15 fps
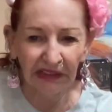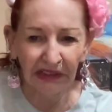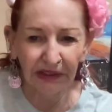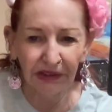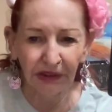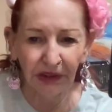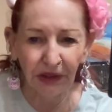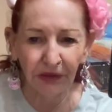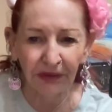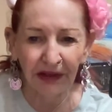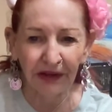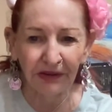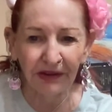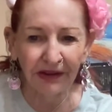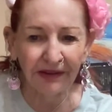You know,
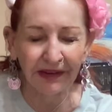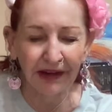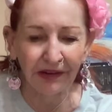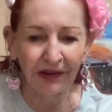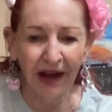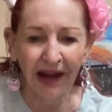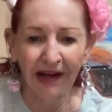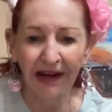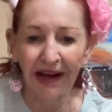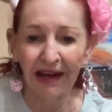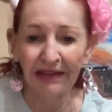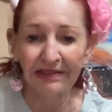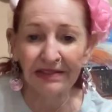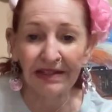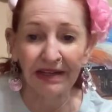they're, they're not
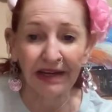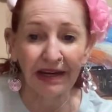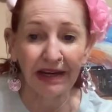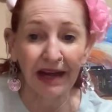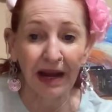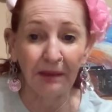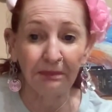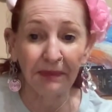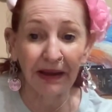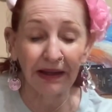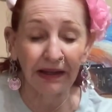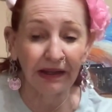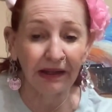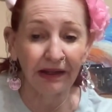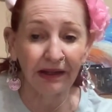anteing up
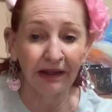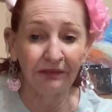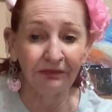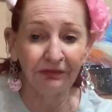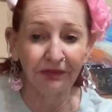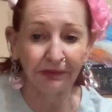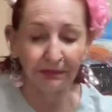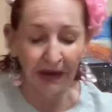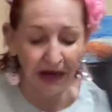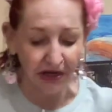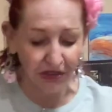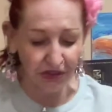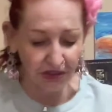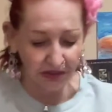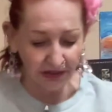any
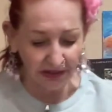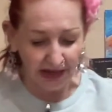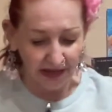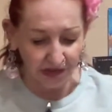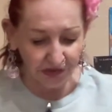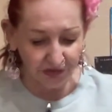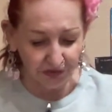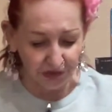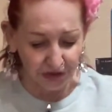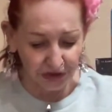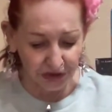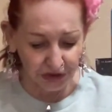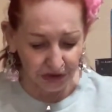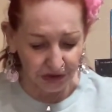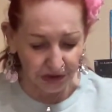information, that's for
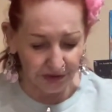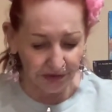sure.